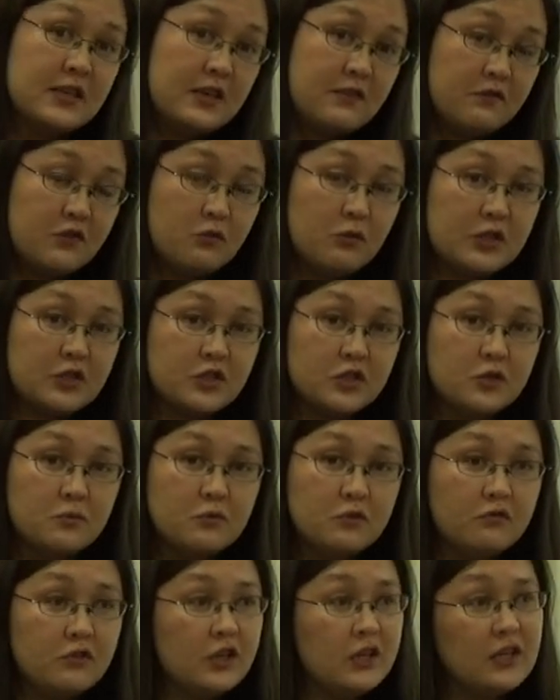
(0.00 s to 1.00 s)
If you watch
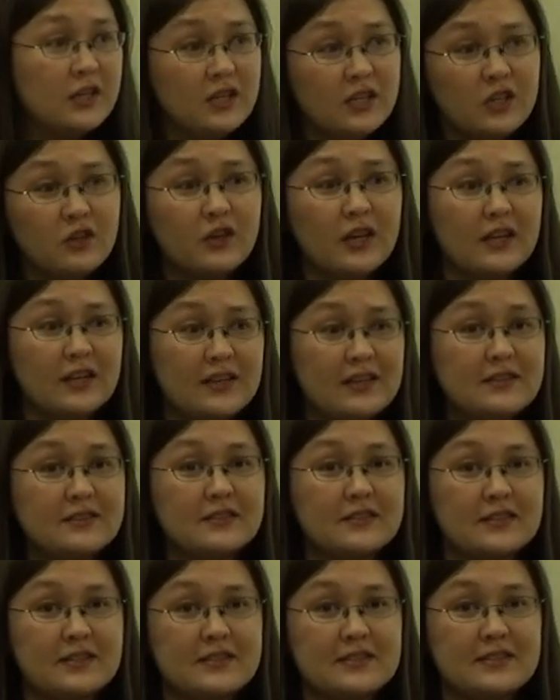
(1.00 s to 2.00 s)
the movie, you can
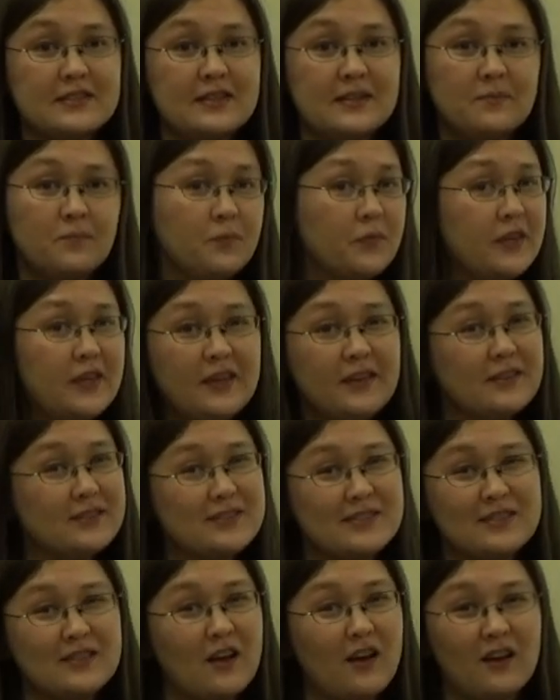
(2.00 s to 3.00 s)
easily see he
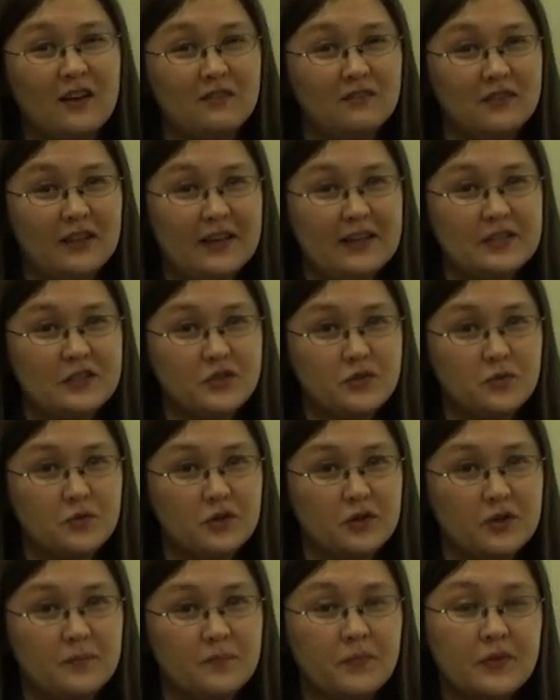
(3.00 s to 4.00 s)
is not a flying
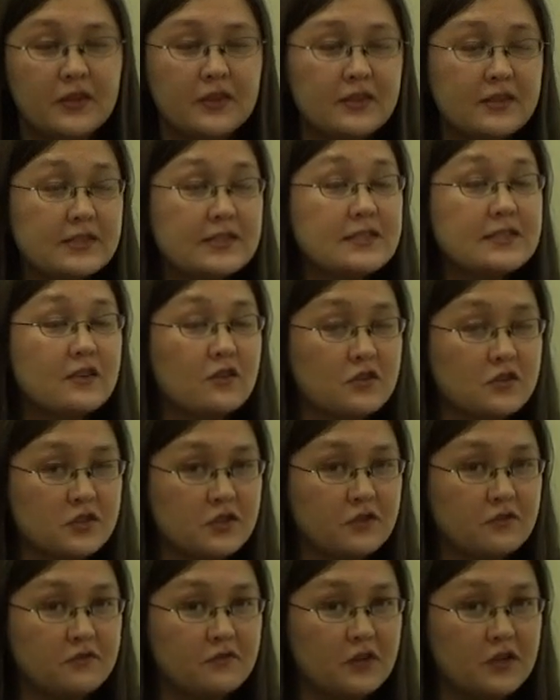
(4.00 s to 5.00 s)
squirrel. This is
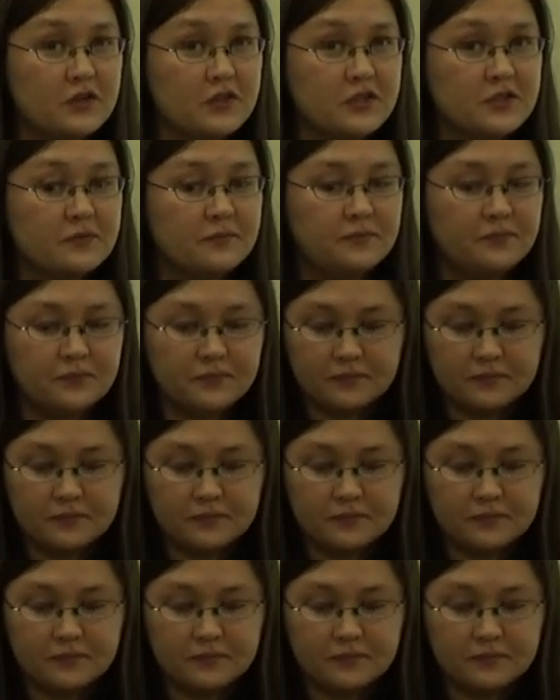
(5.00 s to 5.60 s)
also false.